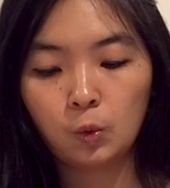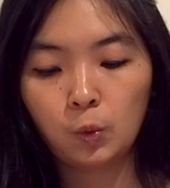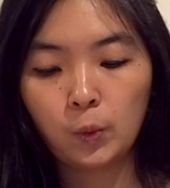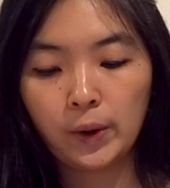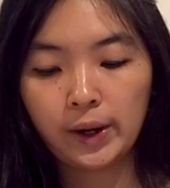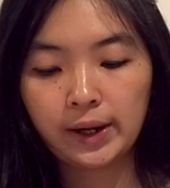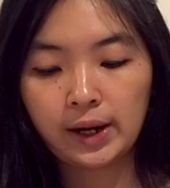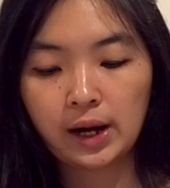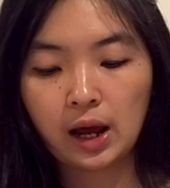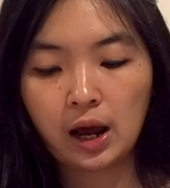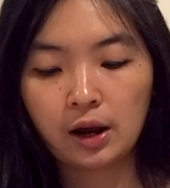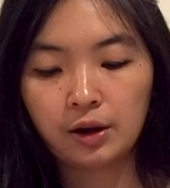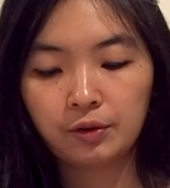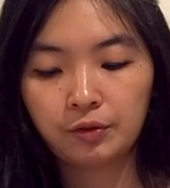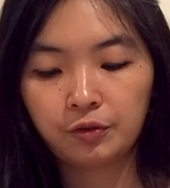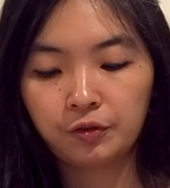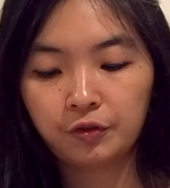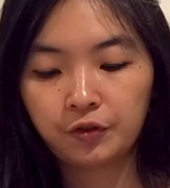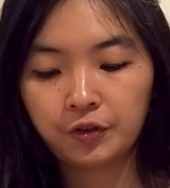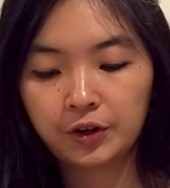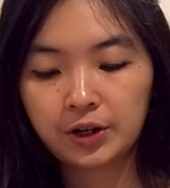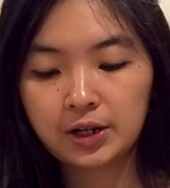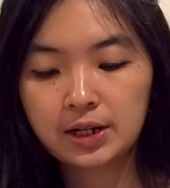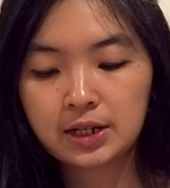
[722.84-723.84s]
when I
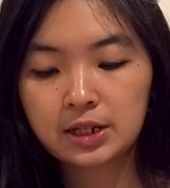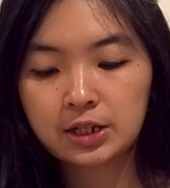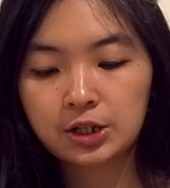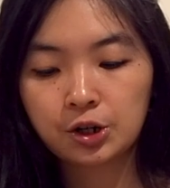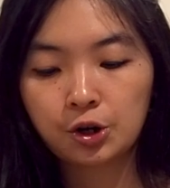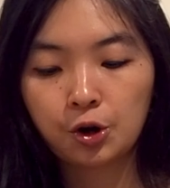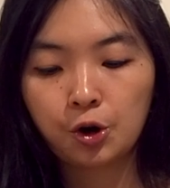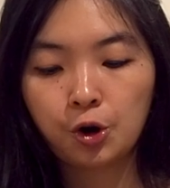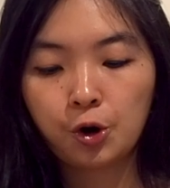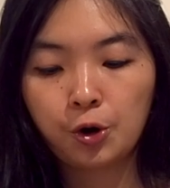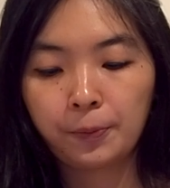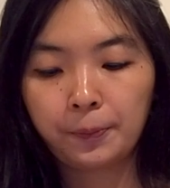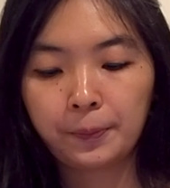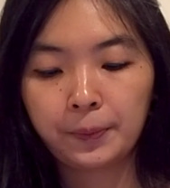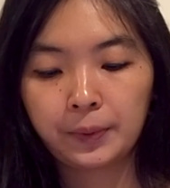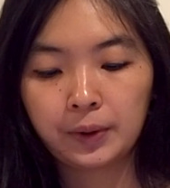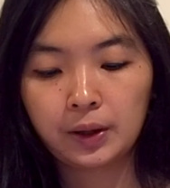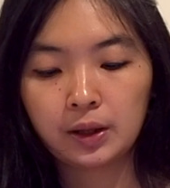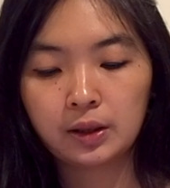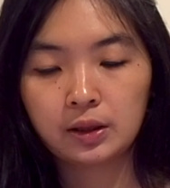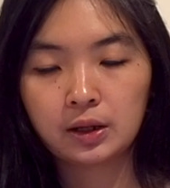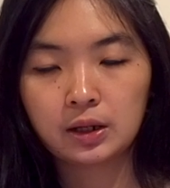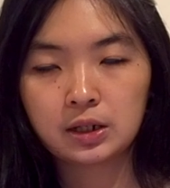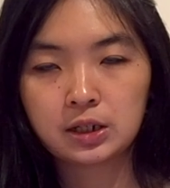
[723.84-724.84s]
first
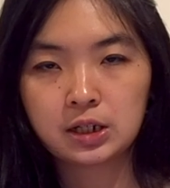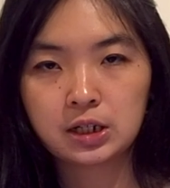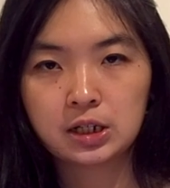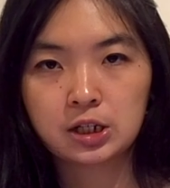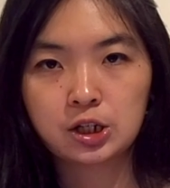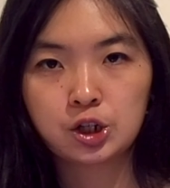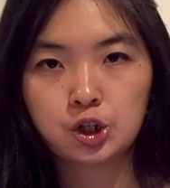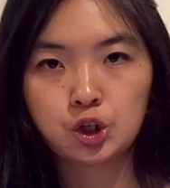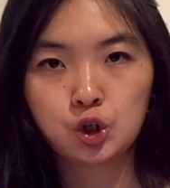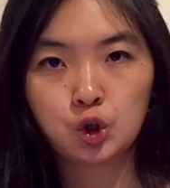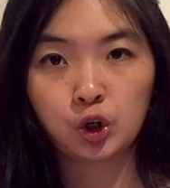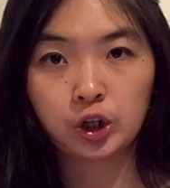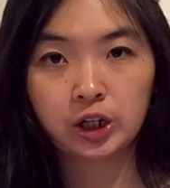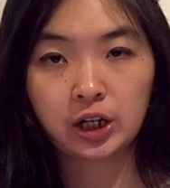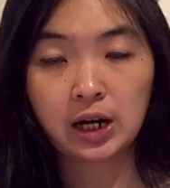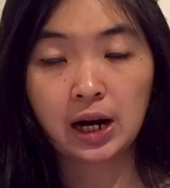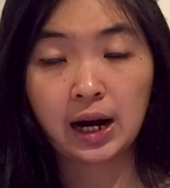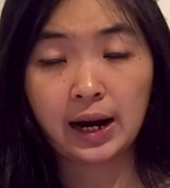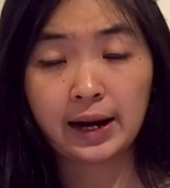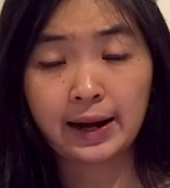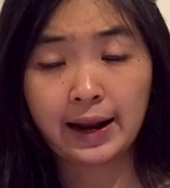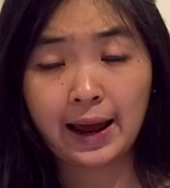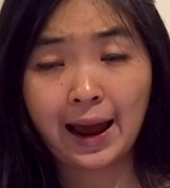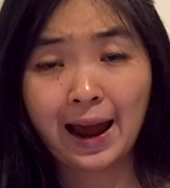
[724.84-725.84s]
opened this
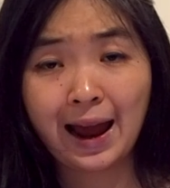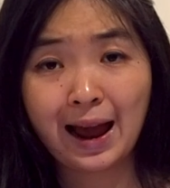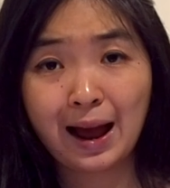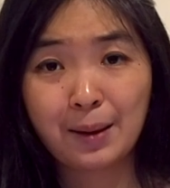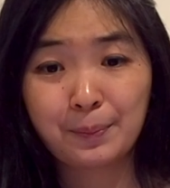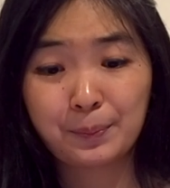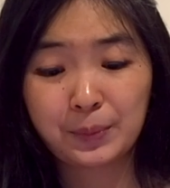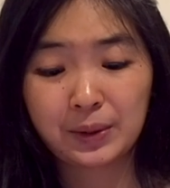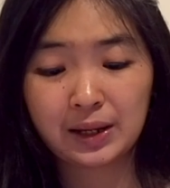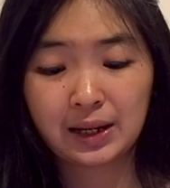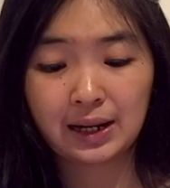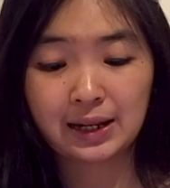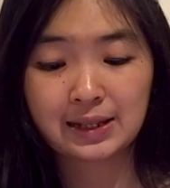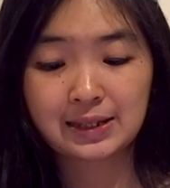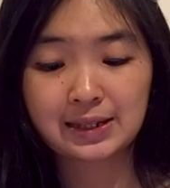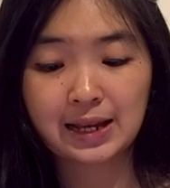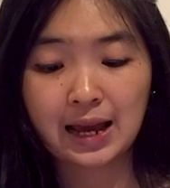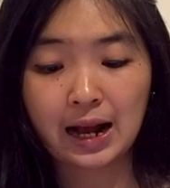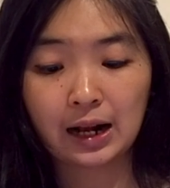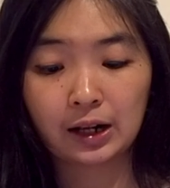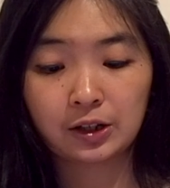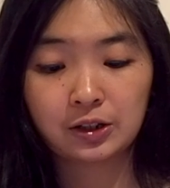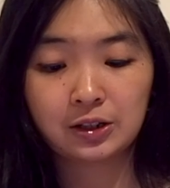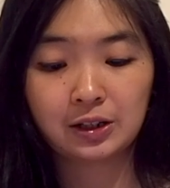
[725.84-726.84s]
shortcut app, it's
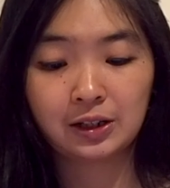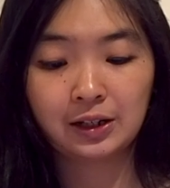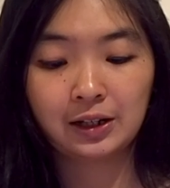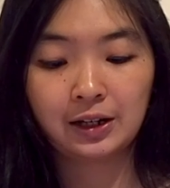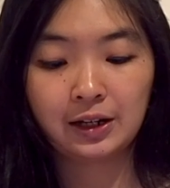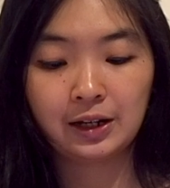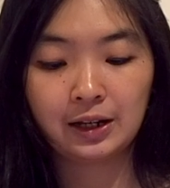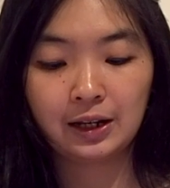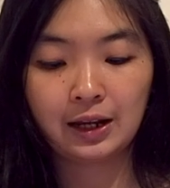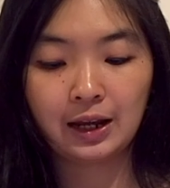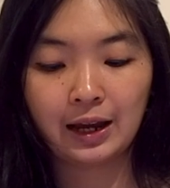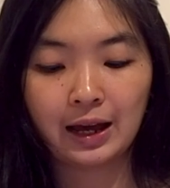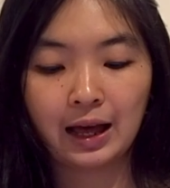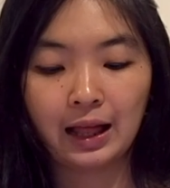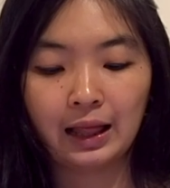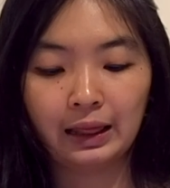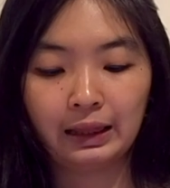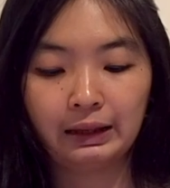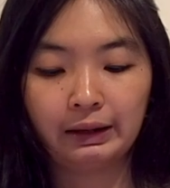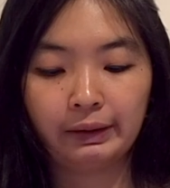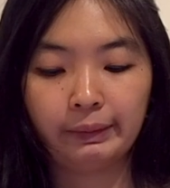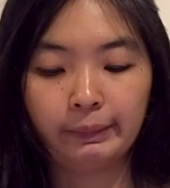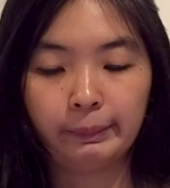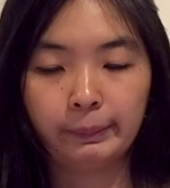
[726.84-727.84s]
actually
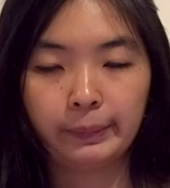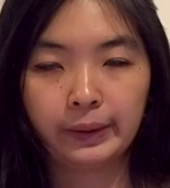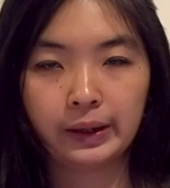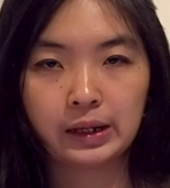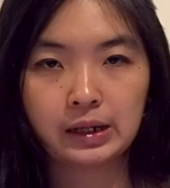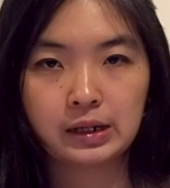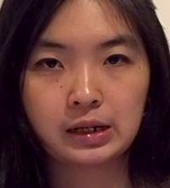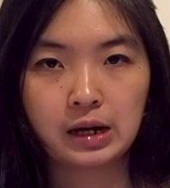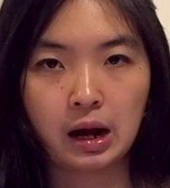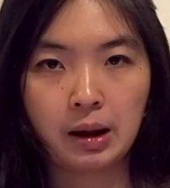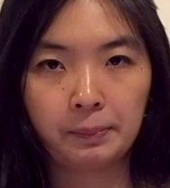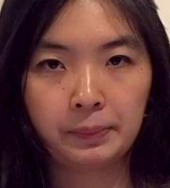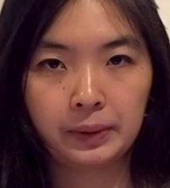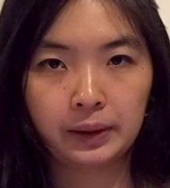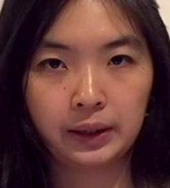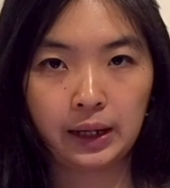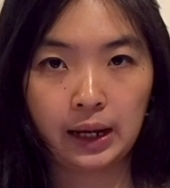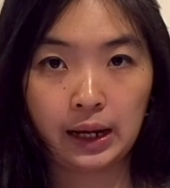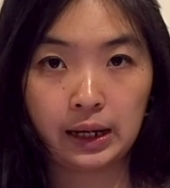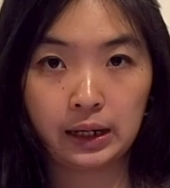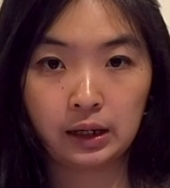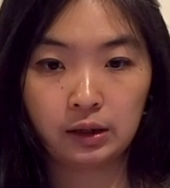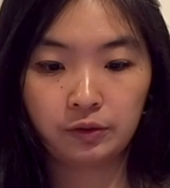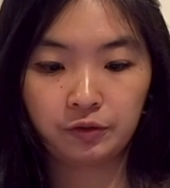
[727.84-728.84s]
a little bit
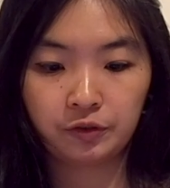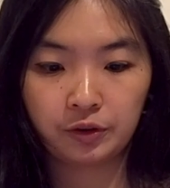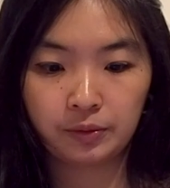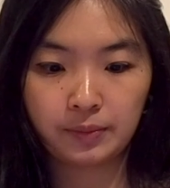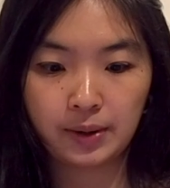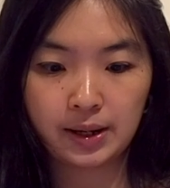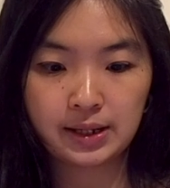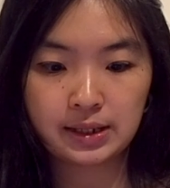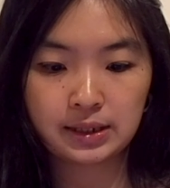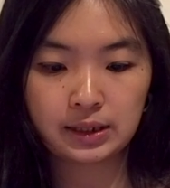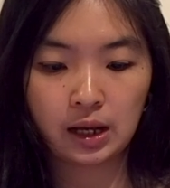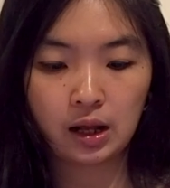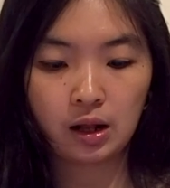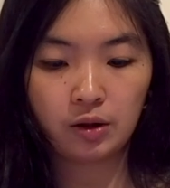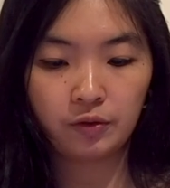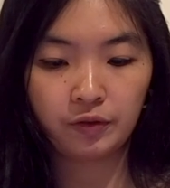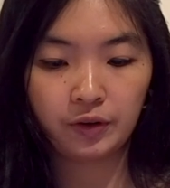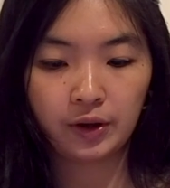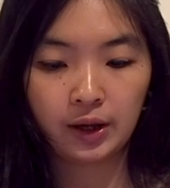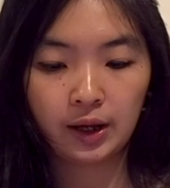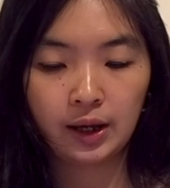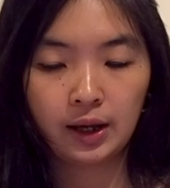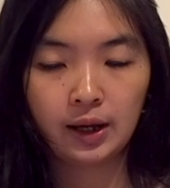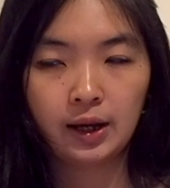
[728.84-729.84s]
complicated for
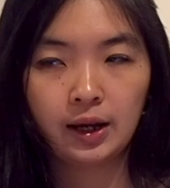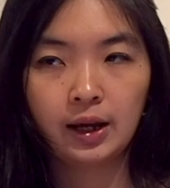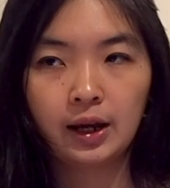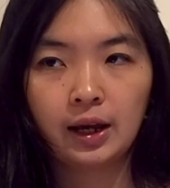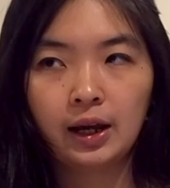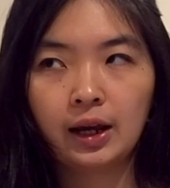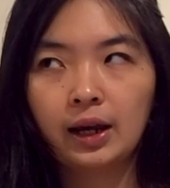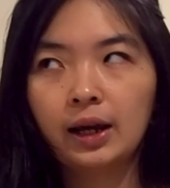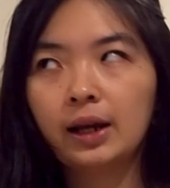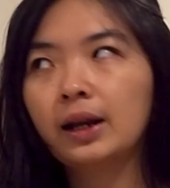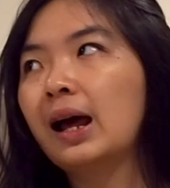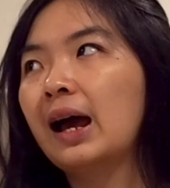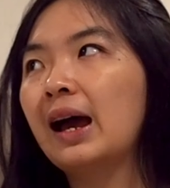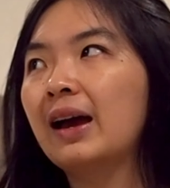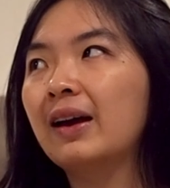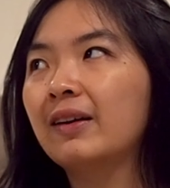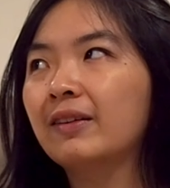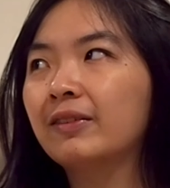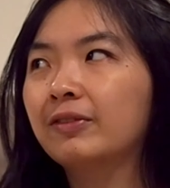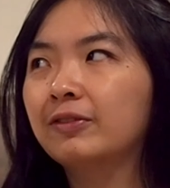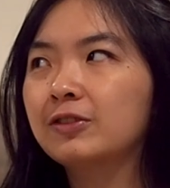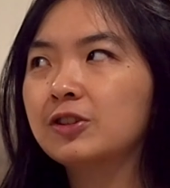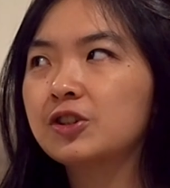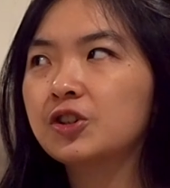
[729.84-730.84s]
myself, and
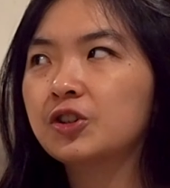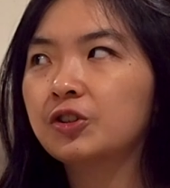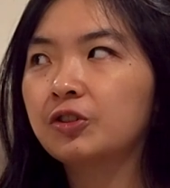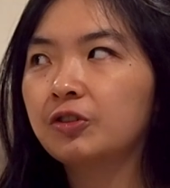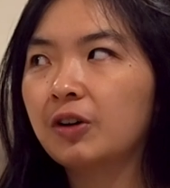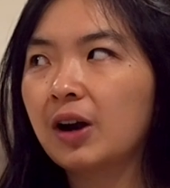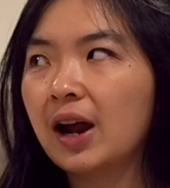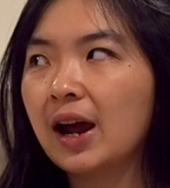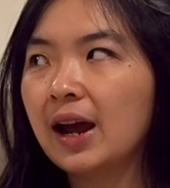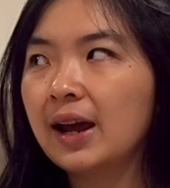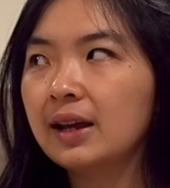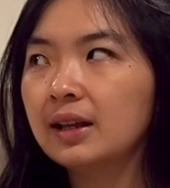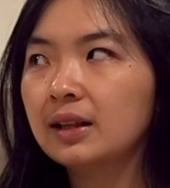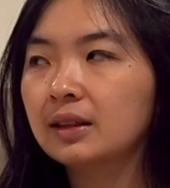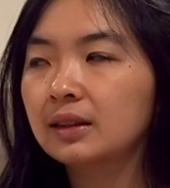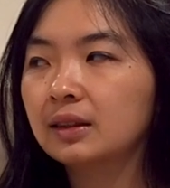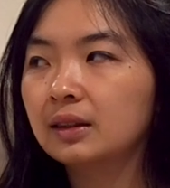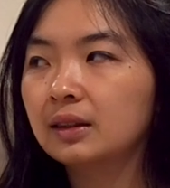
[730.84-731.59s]
I've tried